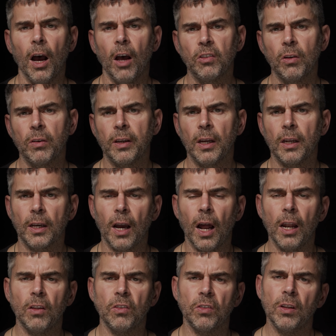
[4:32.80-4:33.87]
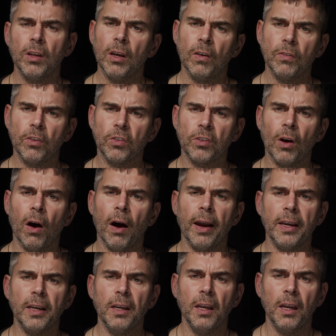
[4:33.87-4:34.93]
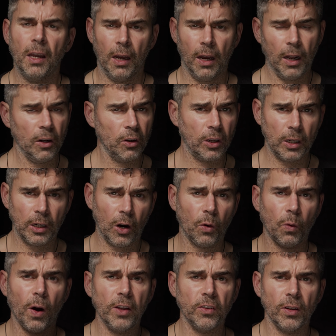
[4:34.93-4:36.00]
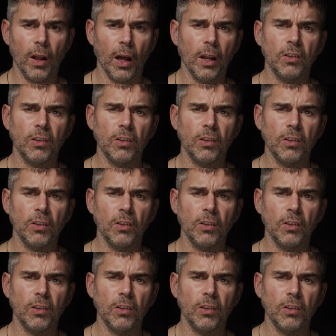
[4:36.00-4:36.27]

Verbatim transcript: I was looking at the colours of the sky and looking at the horizon line.